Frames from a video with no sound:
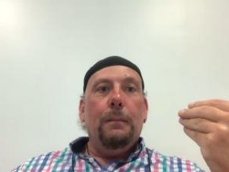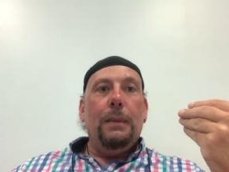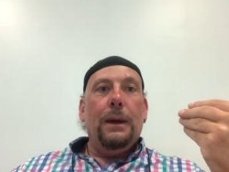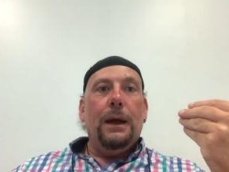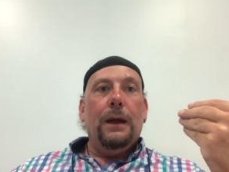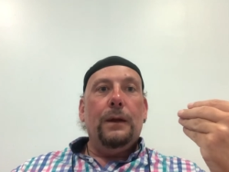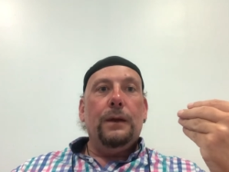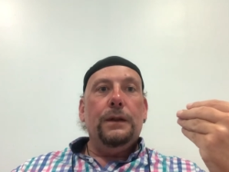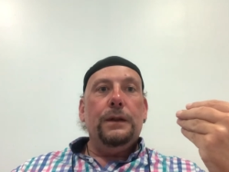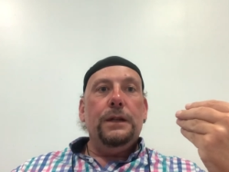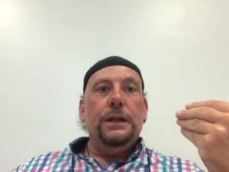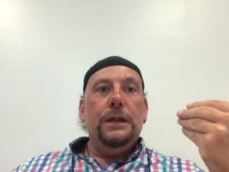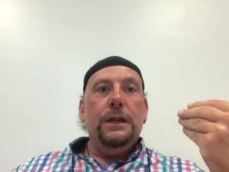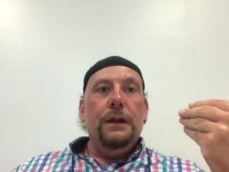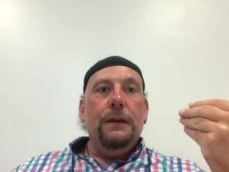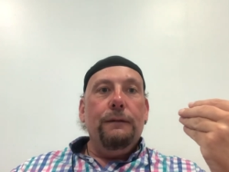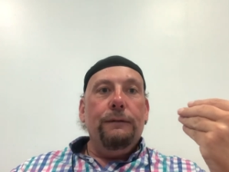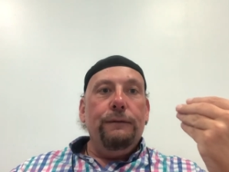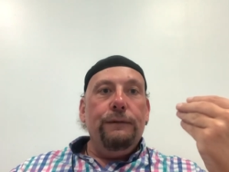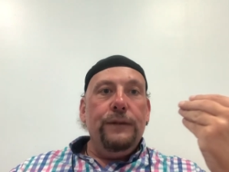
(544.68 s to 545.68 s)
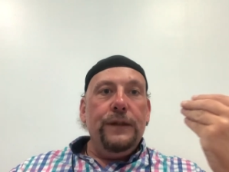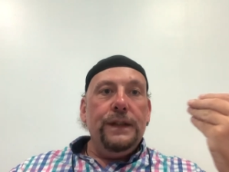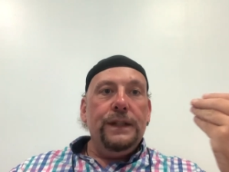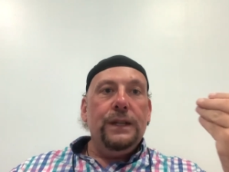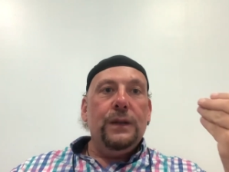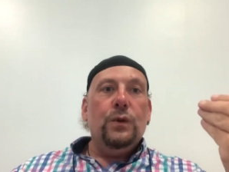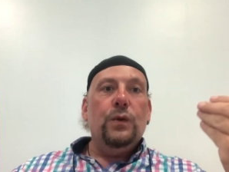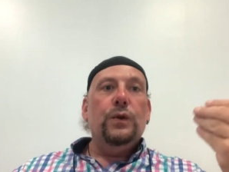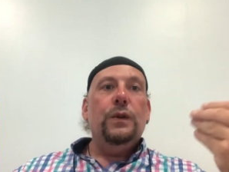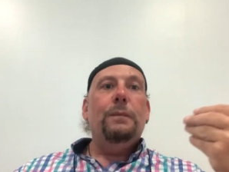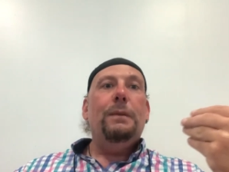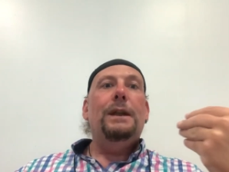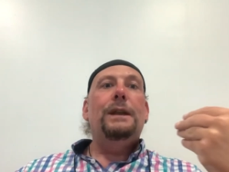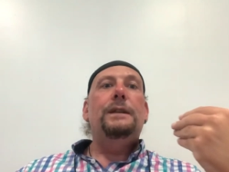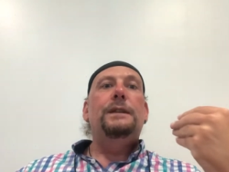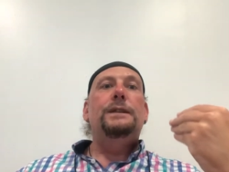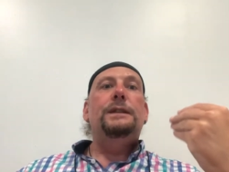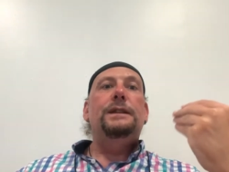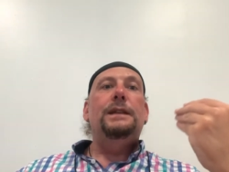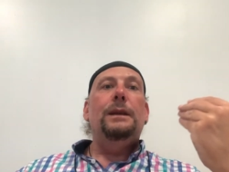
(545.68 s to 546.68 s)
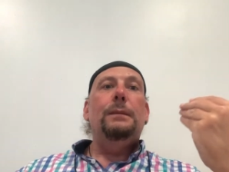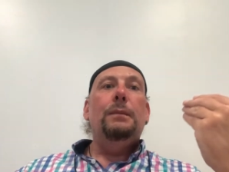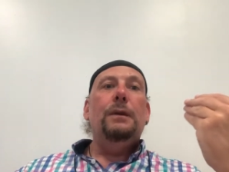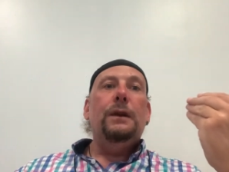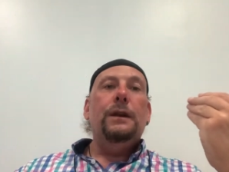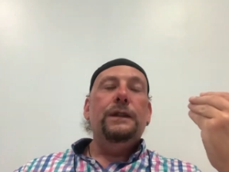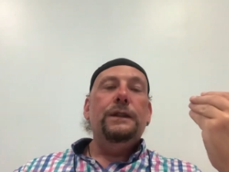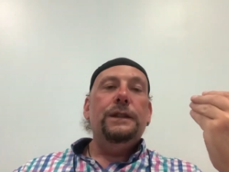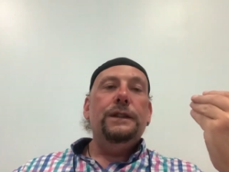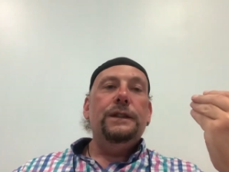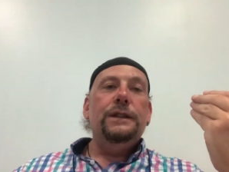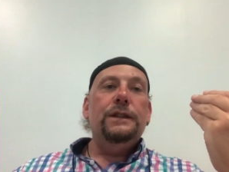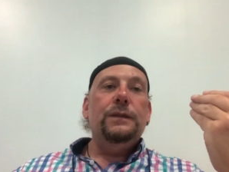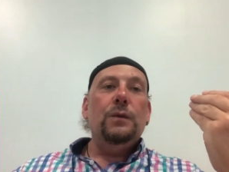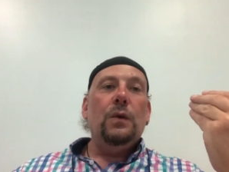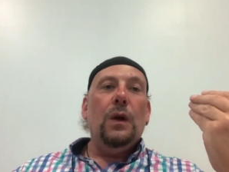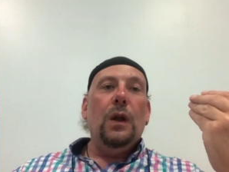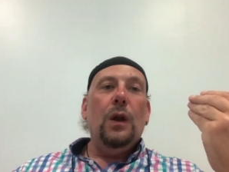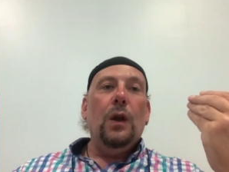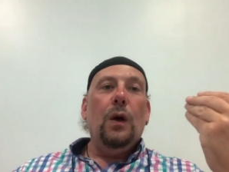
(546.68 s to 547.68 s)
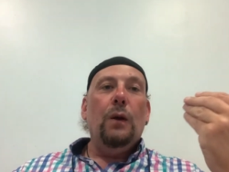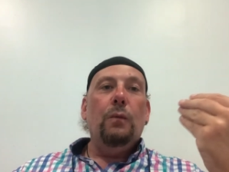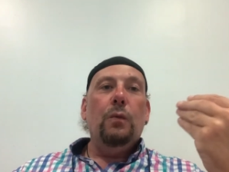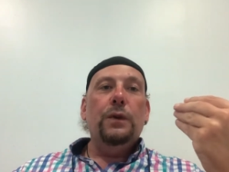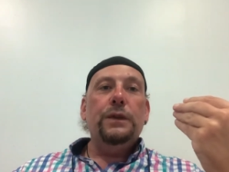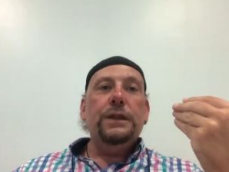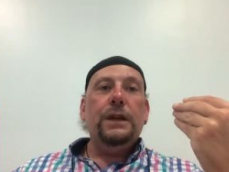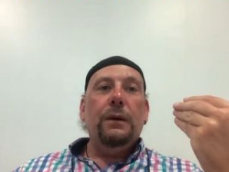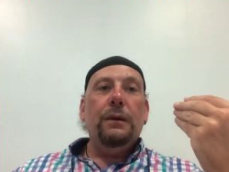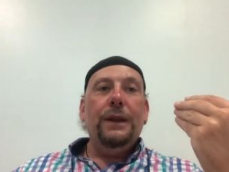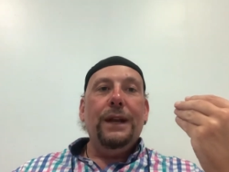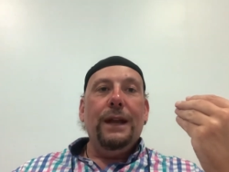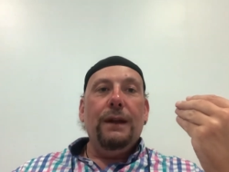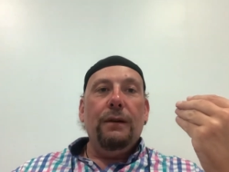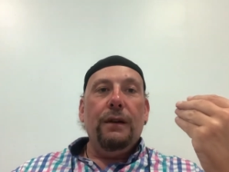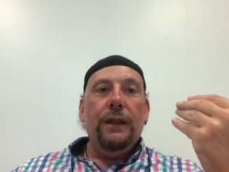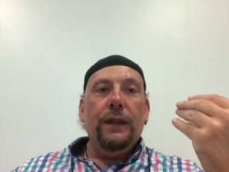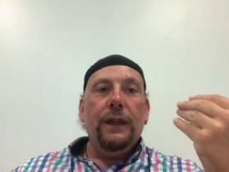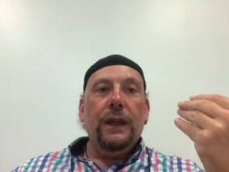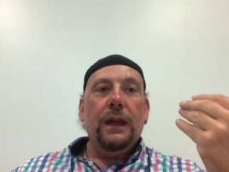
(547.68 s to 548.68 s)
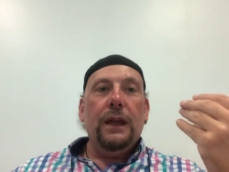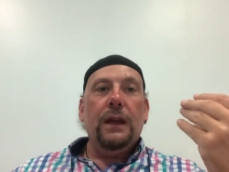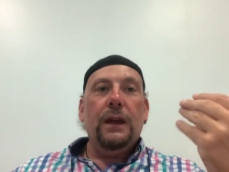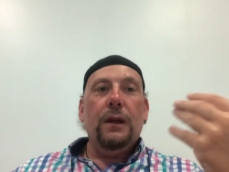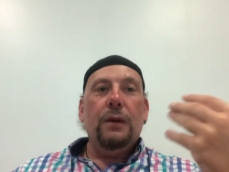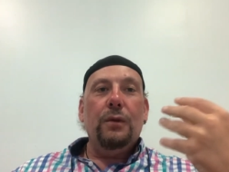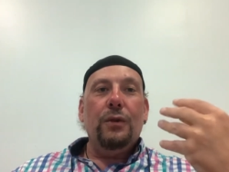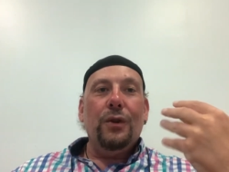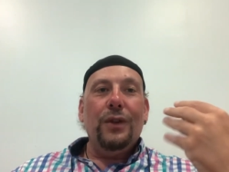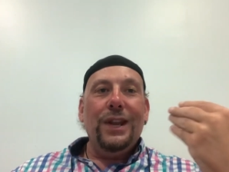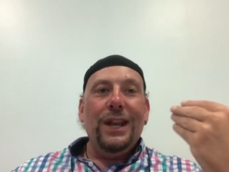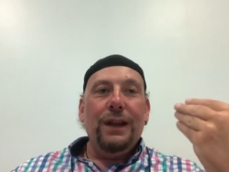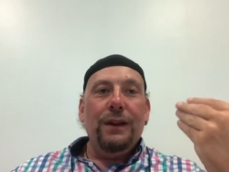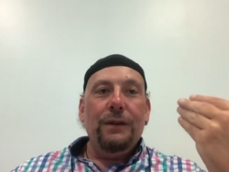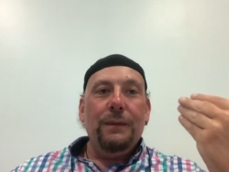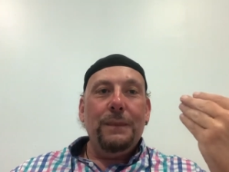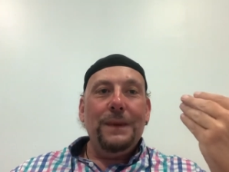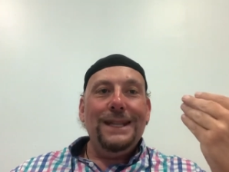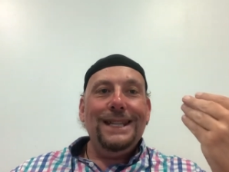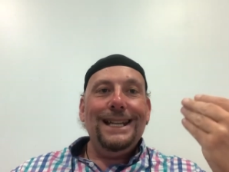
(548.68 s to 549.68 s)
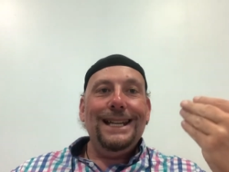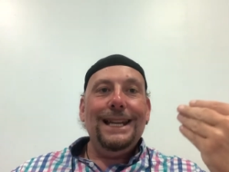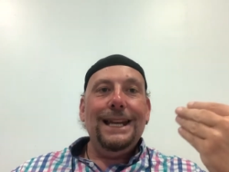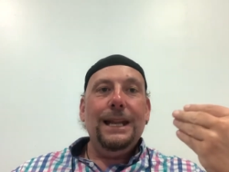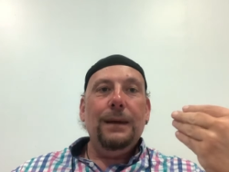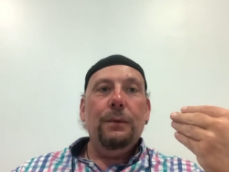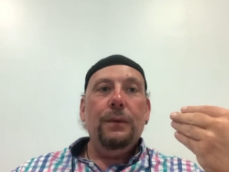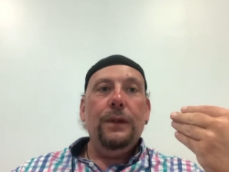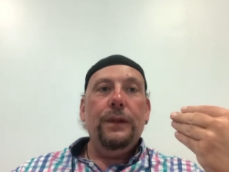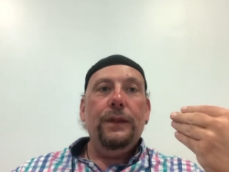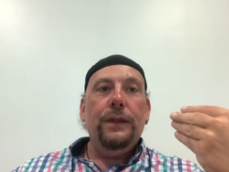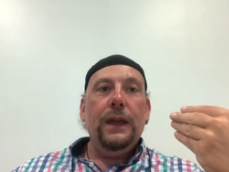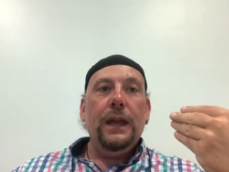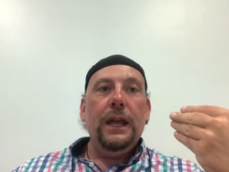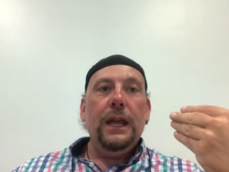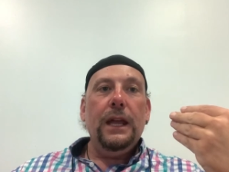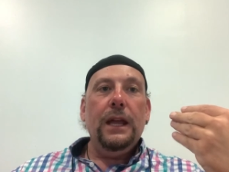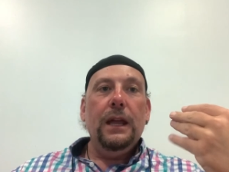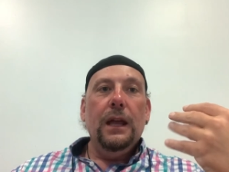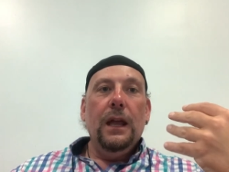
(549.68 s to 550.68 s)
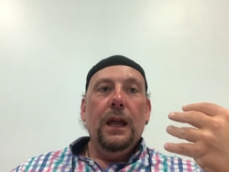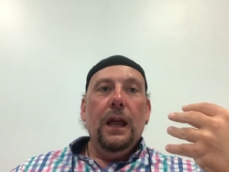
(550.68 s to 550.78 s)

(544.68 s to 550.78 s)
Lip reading: about physical dependency, because a lot of what's going here, I think, going on here, particularly with the